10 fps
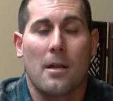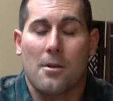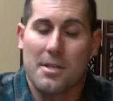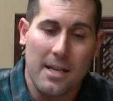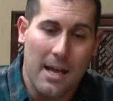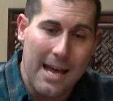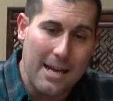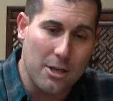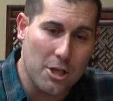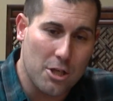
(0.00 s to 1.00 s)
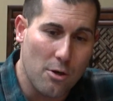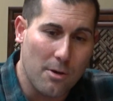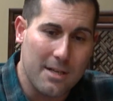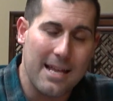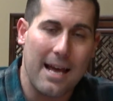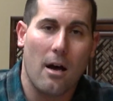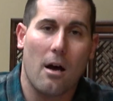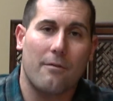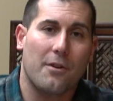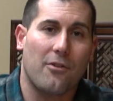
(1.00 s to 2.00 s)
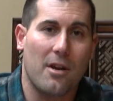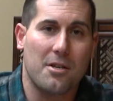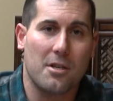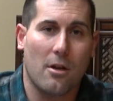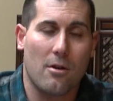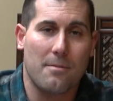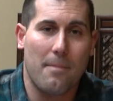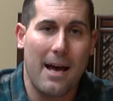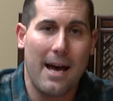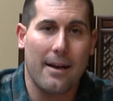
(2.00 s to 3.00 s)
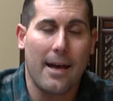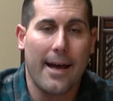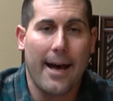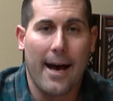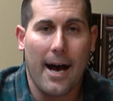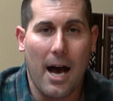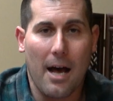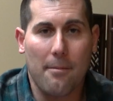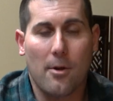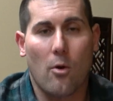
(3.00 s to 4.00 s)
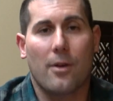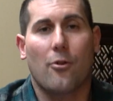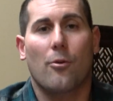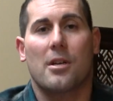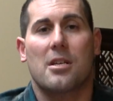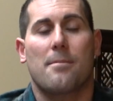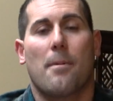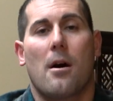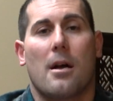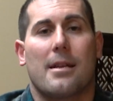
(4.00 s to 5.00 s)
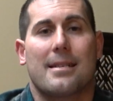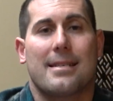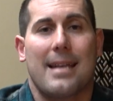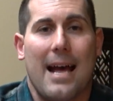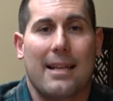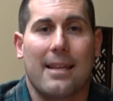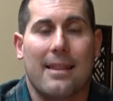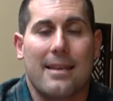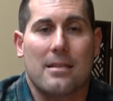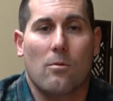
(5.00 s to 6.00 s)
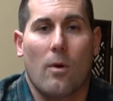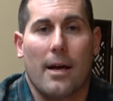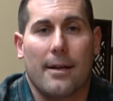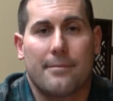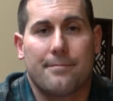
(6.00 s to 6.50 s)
You see, as soon as that conversation goes bad, I'm going to respond exactly this way.